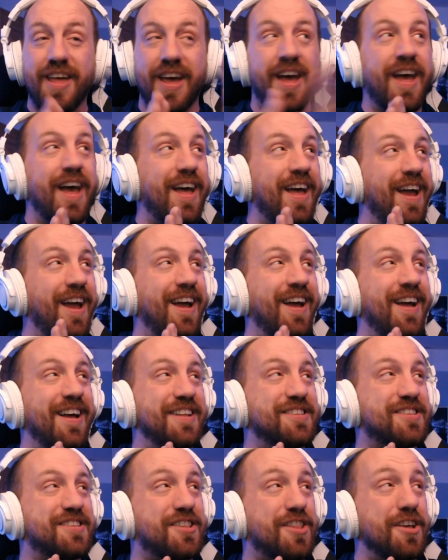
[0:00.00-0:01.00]
than
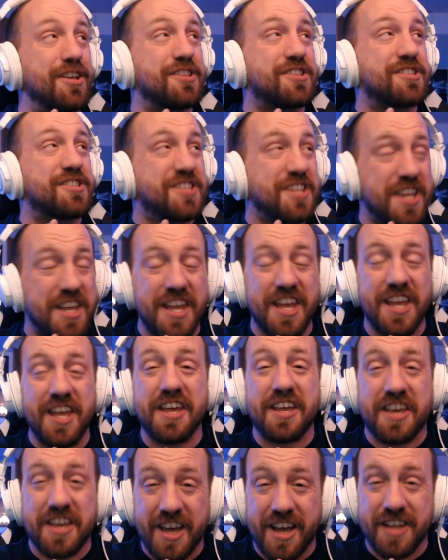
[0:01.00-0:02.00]
the
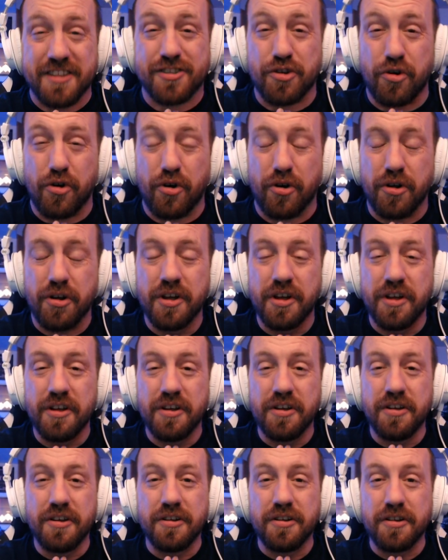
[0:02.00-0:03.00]
tea kettle
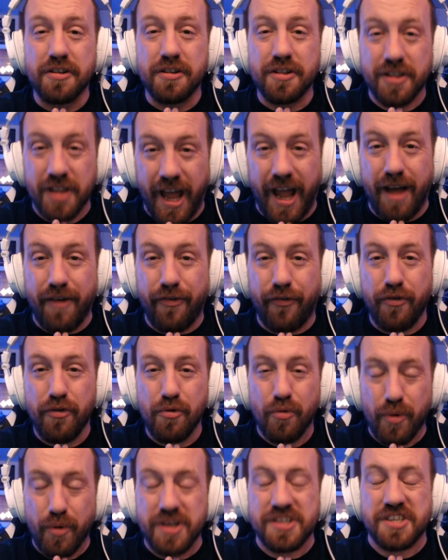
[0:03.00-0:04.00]
laugh,
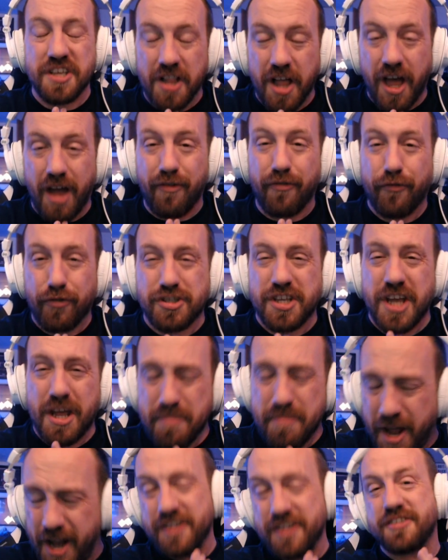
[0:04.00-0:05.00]
wheezing laugh for 10
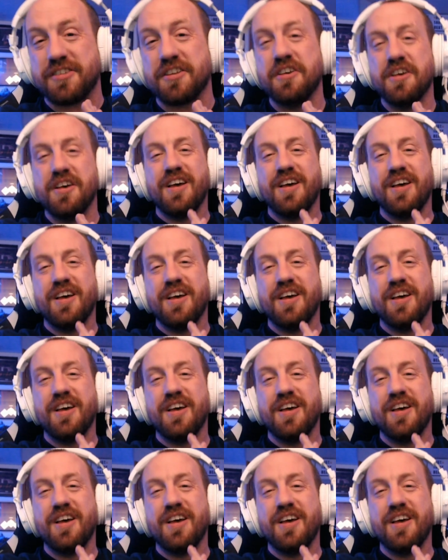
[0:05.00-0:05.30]
minutes.